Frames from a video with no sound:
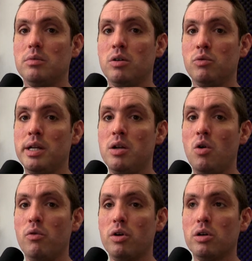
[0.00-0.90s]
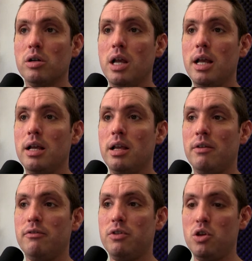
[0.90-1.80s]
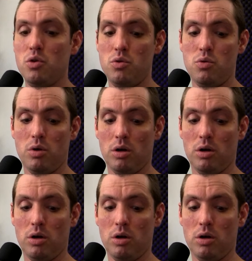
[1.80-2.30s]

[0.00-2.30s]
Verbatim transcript: a read over if you